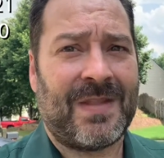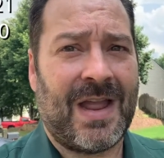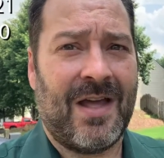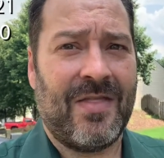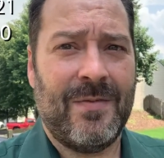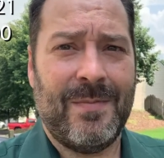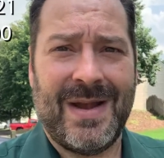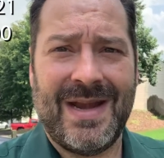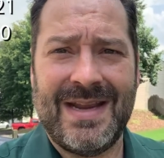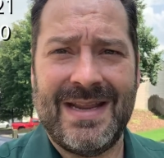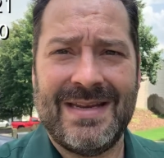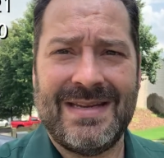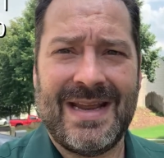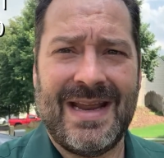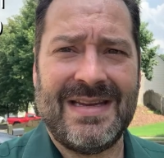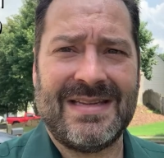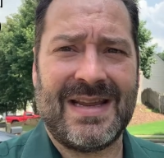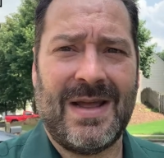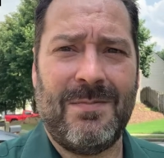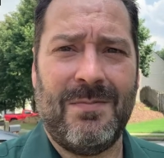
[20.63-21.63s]
Uh, the median
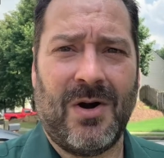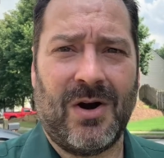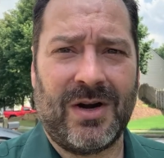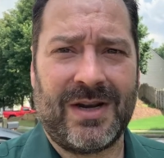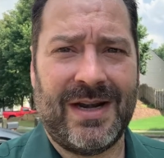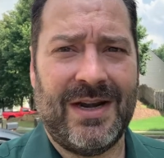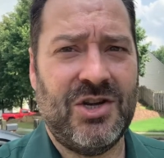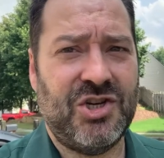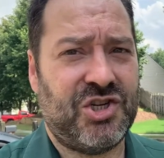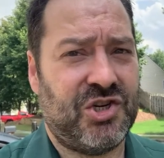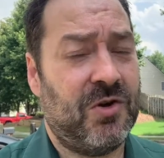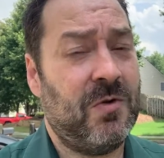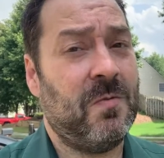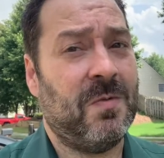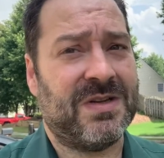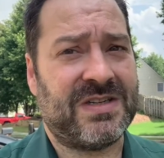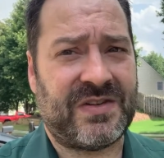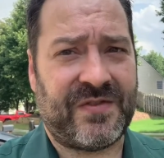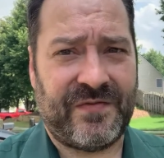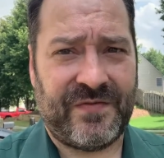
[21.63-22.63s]
days on market in June
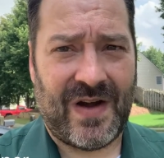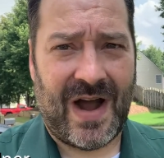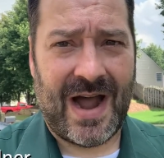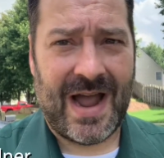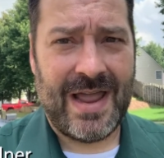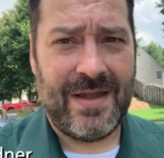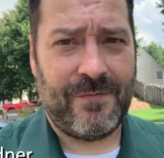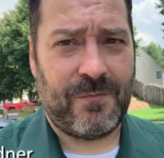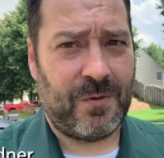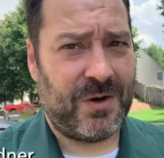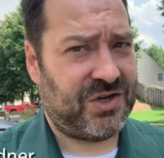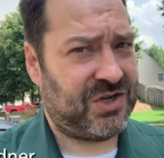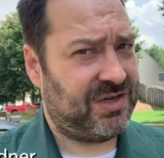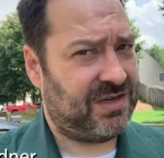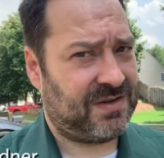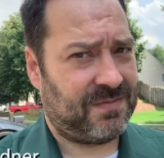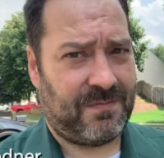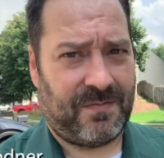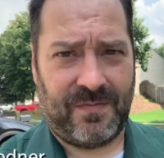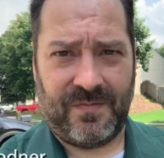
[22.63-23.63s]
was five, which
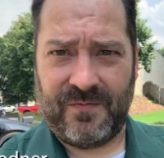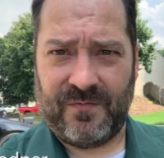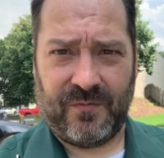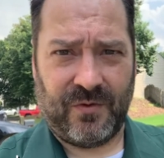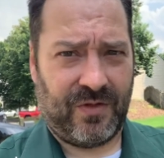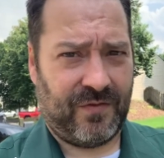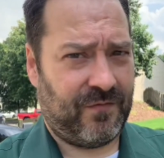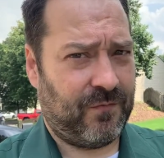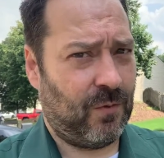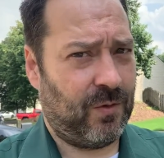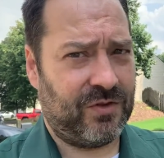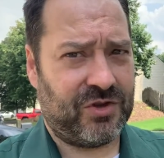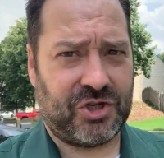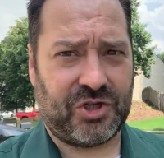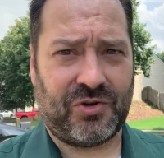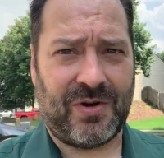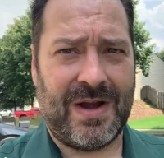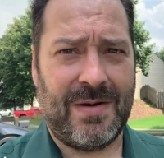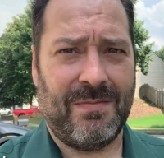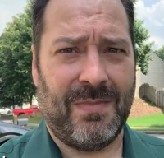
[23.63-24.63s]
is for the fourth
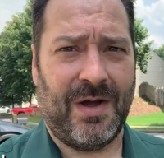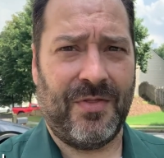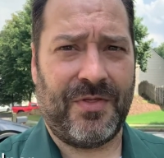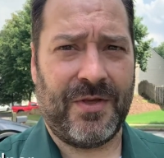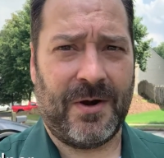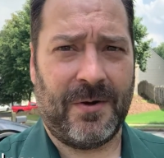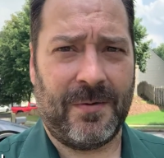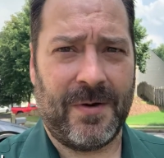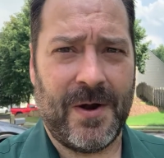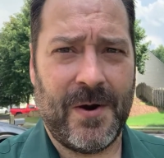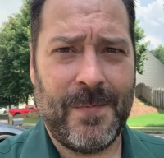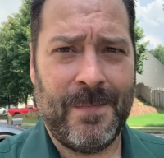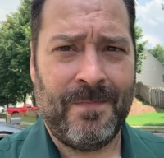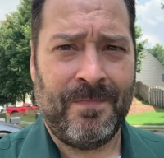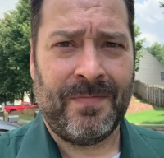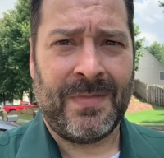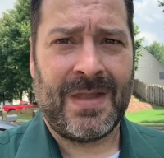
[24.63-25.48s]
straight month in a row.